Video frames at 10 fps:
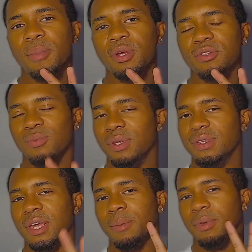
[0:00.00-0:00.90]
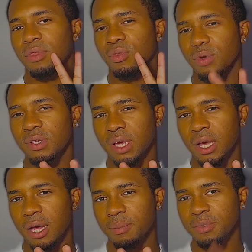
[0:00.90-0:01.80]
is when this happened 3
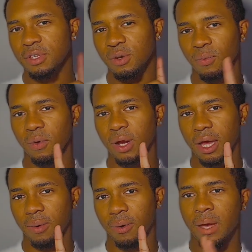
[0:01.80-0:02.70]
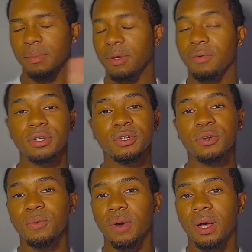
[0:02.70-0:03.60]
times in 1 hour. I'm not really sure
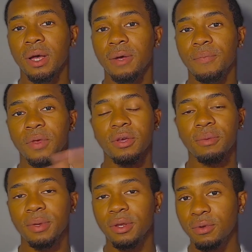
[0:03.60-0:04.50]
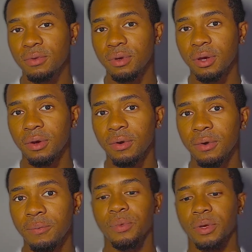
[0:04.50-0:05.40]
why. It could have been user
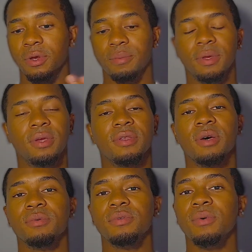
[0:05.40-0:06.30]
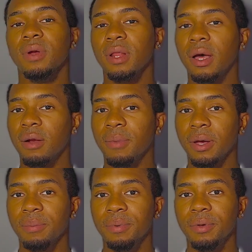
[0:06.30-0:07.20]
error. It could have been because I was doing a lot on my
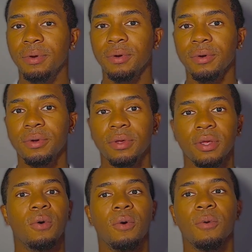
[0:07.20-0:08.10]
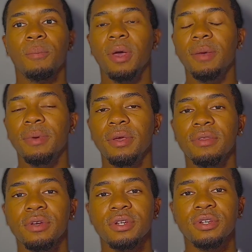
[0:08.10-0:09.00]
computer, or maybe
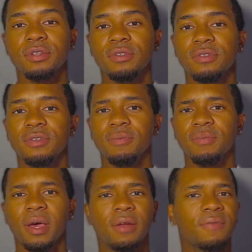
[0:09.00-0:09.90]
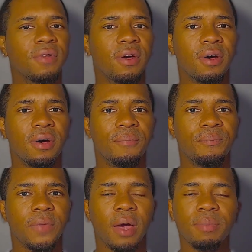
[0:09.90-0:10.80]
there's just some kind of flaw.
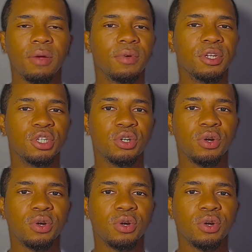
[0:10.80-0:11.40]
I'm not really sure